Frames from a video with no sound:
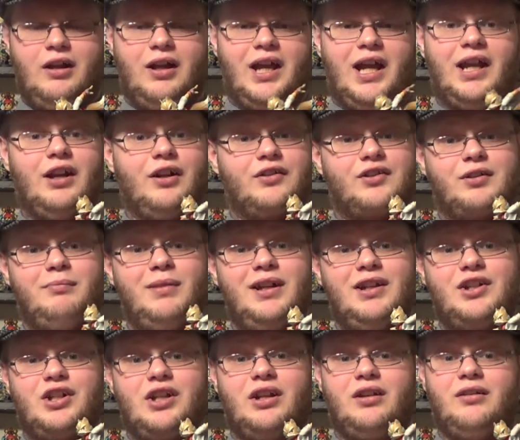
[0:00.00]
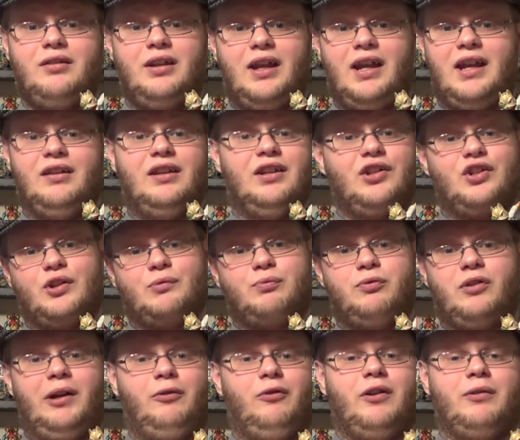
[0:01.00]
And not to mention, and this is
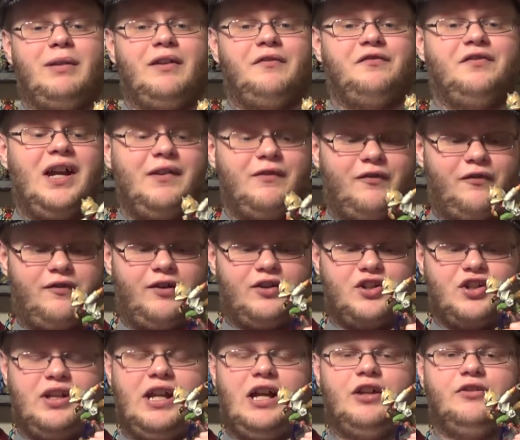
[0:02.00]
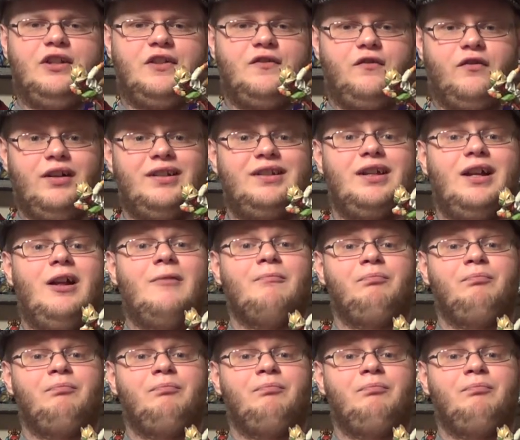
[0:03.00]
probably one of my favorite functionalities for it,